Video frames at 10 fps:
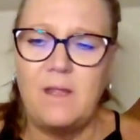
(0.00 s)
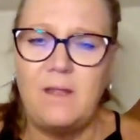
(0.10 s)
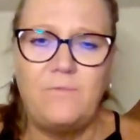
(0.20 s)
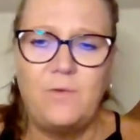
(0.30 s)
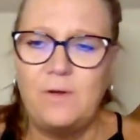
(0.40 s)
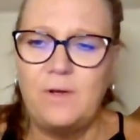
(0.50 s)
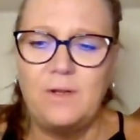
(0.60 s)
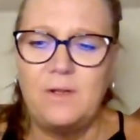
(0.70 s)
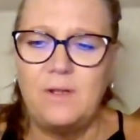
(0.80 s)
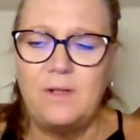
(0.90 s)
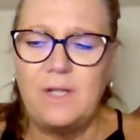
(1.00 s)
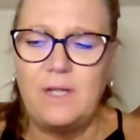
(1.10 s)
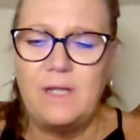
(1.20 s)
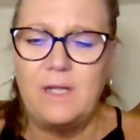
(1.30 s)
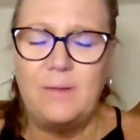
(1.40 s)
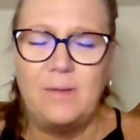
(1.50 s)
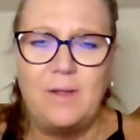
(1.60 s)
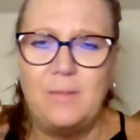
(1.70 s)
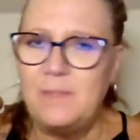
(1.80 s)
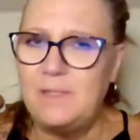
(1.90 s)
And for
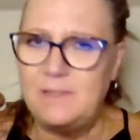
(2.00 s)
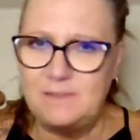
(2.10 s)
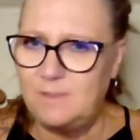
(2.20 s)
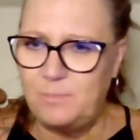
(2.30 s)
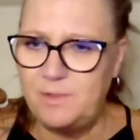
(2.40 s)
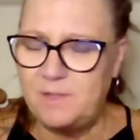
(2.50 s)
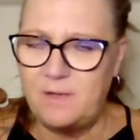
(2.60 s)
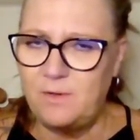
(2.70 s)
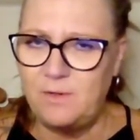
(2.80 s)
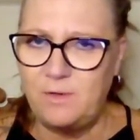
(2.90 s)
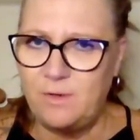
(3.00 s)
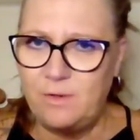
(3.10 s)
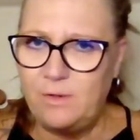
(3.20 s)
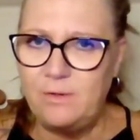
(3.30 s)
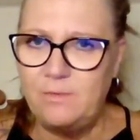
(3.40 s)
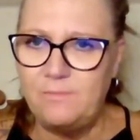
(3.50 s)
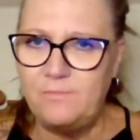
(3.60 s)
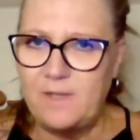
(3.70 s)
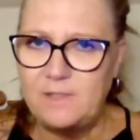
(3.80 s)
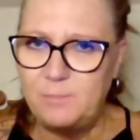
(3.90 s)
Melissa to put that on her
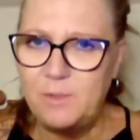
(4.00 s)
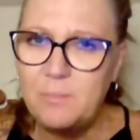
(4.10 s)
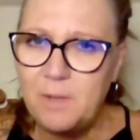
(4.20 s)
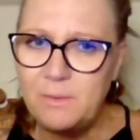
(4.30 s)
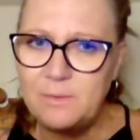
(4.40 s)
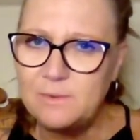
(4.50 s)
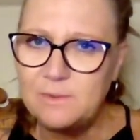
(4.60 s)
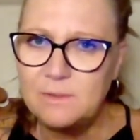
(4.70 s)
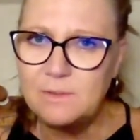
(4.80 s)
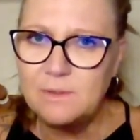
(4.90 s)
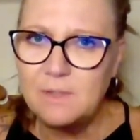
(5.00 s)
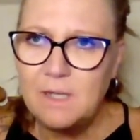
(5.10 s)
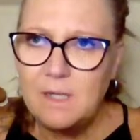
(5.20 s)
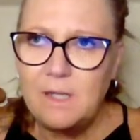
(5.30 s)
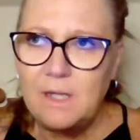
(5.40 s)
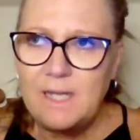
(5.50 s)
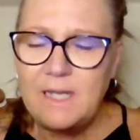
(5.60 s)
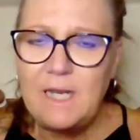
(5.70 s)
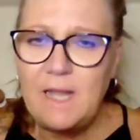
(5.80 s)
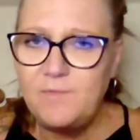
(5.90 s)
Facebook post, he
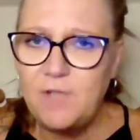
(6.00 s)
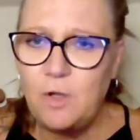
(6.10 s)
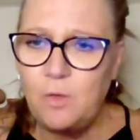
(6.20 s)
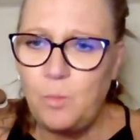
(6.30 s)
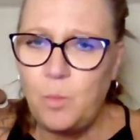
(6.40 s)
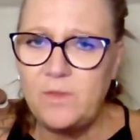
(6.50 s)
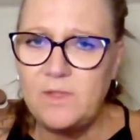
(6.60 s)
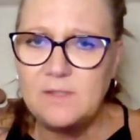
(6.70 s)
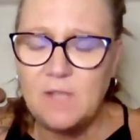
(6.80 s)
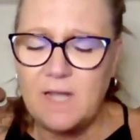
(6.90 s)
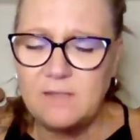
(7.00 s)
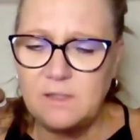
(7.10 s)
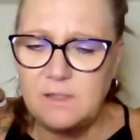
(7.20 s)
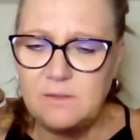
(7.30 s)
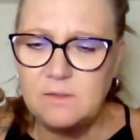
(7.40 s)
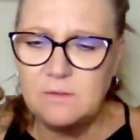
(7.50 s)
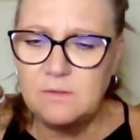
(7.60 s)
left home with his glasses.